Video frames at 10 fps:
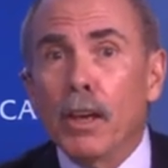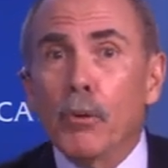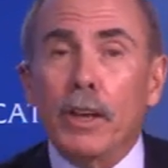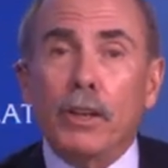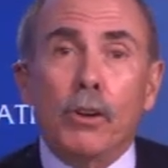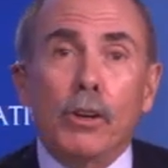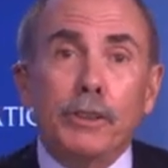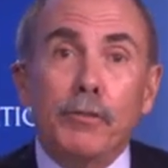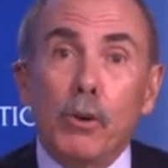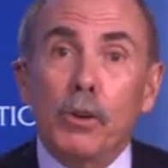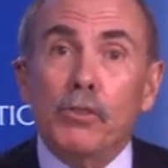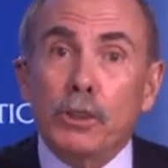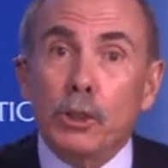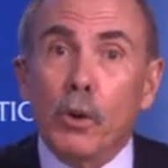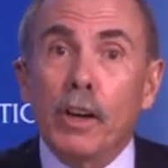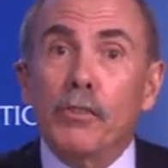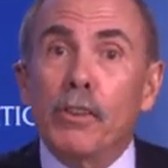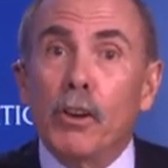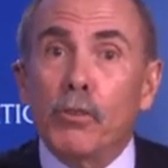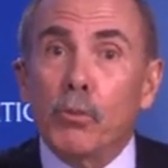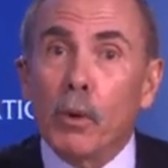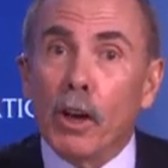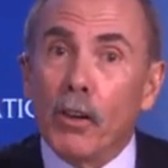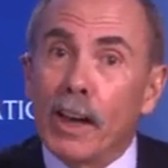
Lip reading: We encourage viewers to join us there as well.